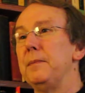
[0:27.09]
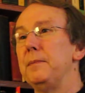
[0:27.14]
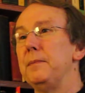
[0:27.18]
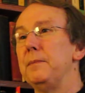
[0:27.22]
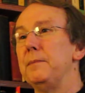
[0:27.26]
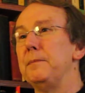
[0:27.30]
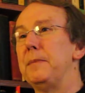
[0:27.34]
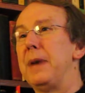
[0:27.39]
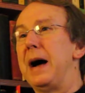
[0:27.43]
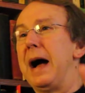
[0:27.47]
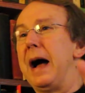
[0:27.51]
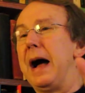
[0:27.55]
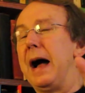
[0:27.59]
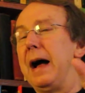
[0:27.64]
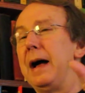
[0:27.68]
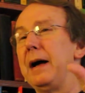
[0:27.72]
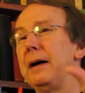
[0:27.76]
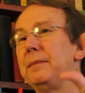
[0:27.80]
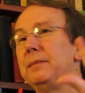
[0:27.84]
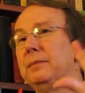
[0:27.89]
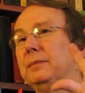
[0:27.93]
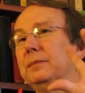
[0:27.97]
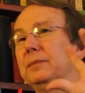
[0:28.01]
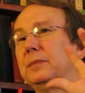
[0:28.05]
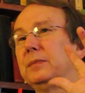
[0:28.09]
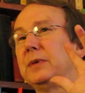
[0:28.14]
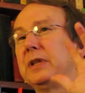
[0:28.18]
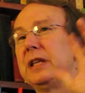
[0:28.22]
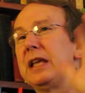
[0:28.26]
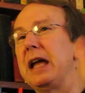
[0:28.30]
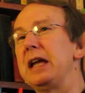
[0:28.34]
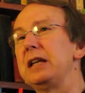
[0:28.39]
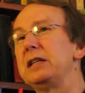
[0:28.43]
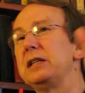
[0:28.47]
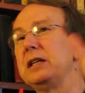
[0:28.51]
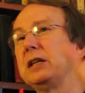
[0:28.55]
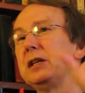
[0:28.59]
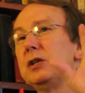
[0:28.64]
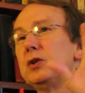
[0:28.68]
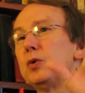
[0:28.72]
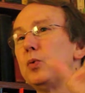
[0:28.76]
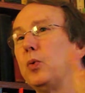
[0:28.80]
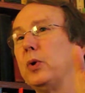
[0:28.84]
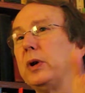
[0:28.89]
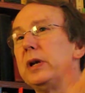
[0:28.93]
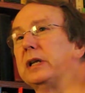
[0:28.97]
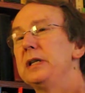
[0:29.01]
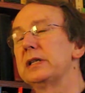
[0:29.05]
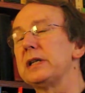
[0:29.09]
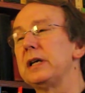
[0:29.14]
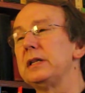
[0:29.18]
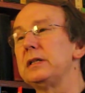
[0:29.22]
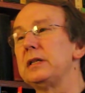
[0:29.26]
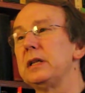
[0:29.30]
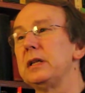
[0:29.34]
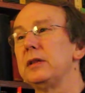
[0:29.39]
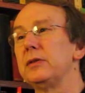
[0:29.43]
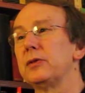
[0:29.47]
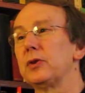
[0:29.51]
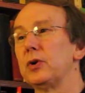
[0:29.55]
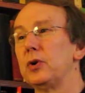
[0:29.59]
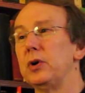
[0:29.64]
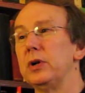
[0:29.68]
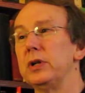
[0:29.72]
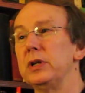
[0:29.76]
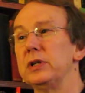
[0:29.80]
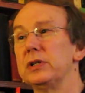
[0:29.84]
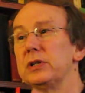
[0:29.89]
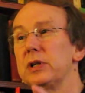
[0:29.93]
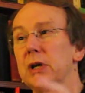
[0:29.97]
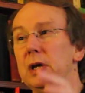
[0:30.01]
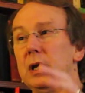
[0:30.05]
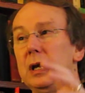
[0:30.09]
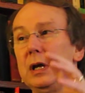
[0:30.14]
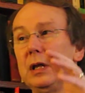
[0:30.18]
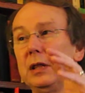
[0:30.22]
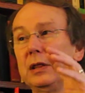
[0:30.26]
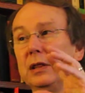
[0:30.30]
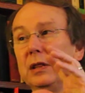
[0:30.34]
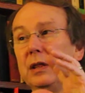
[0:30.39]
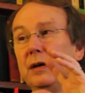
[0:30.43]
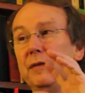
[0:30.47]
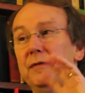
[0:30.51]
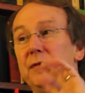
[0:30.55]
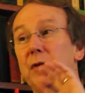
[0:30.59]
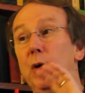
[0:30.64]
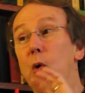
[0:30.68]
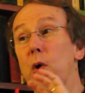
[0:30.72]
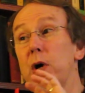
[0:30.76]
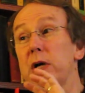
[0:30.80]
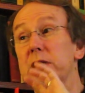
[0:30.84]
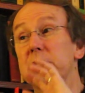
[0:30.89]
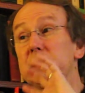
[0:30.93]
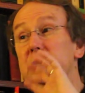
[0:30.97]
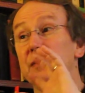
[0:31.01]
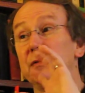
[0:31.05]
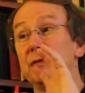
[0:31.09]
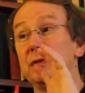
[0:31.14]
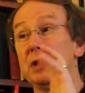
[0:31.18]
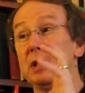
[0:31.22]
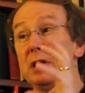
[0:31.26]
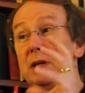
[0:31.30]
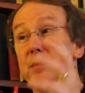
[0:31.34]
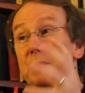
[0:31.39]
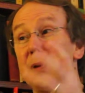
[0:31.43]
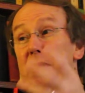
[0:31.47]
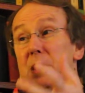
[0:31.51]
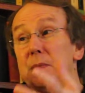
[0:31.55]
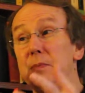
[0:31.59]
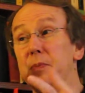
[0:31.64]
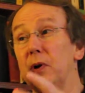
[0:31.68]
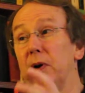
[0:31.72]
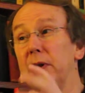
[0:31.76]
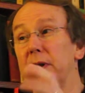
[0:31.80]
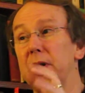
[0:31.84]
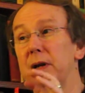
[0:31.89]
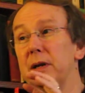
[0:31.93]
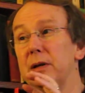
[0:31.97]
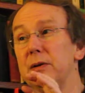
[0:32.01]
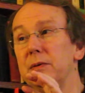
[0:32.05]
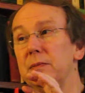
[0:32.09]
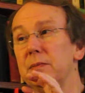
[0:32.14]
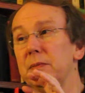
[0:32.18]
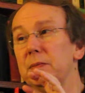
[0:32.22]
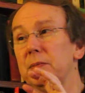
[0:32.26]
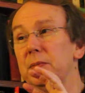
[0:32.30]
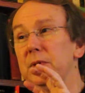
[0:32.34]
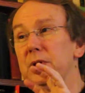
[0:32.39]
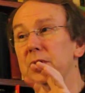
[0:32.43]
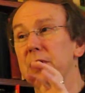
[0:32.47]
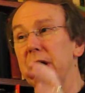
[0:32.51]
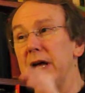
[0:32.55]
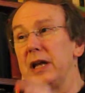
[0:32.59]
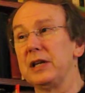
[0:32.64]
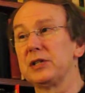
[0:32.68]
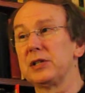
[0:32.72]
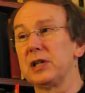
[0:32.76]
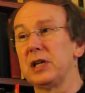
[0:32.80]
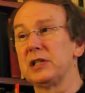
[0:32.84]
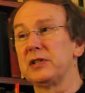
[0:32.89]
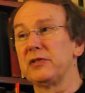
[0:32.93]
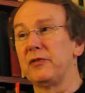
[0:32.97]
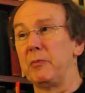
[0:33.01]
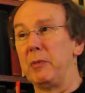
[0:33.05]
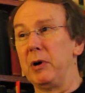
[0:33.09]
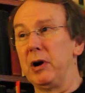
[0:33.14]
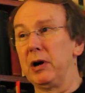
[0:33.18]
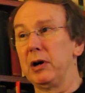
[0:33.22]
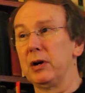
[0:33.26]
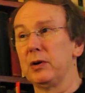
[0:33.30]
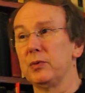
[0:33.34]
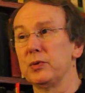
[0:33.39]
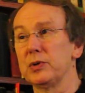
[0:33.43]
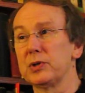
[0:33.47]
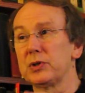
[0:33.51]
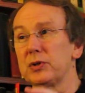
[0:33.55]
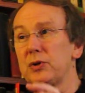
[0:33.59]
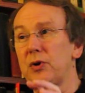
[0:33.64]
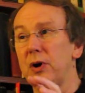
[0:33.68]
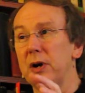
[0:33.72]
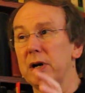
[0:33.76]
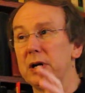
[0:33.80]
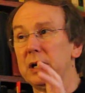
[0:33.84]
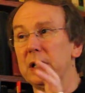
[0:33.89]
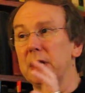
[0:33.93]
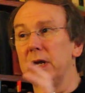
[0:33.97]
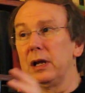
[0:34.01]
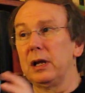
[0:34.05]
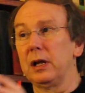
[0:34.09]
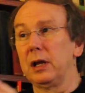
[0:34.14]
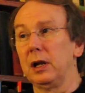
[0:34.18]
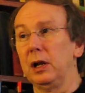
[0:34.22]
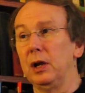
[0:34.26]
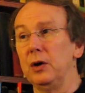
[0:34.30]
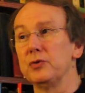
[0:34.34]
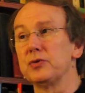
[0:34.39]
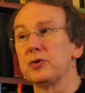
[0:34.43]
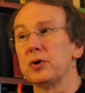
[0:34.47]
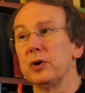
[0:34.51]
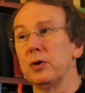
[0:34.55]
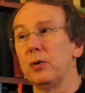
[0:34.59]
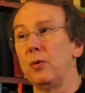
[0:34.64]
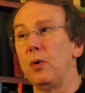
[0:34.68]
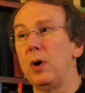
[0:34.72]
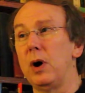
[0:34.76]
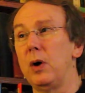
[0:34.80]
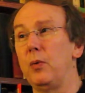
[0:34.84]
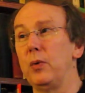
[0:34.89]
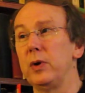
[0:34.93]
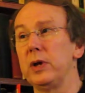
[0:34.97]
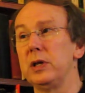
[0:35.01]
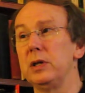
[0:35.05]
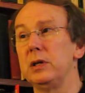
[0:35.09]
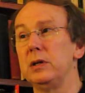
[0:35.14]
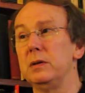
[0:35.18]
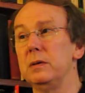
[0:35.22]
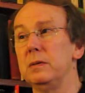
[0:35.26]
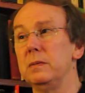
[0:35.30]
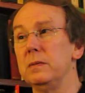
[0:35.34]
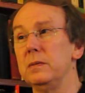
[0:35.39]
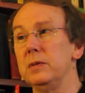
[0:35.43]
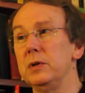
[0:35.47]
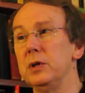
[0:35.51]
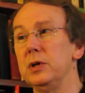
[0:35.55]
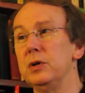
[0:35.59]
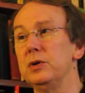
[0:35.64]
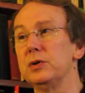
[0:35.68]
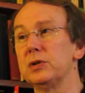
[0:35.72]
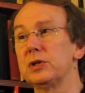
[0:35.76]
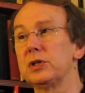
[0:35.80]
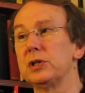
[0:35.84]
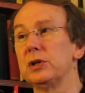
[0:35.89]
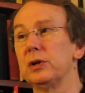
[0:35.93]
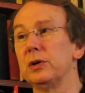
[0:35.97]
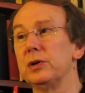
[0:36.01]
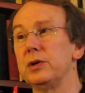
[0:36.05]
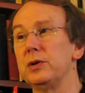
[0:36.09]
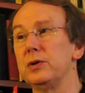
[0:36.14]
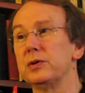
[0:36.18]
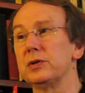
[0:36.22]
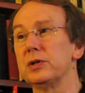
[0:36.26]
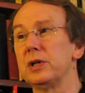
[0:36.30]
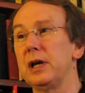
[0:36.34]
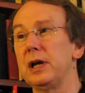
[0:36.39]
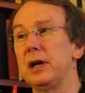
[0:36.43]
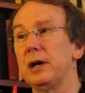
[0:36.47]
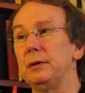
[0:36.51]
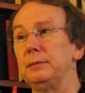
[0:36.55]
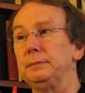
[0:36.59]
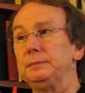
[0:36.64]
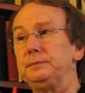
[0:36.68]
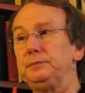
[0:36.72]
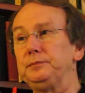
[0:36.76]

By the 1820s, 1830s, the voice of the people in the United States of America was starting to get closer to what we still use now,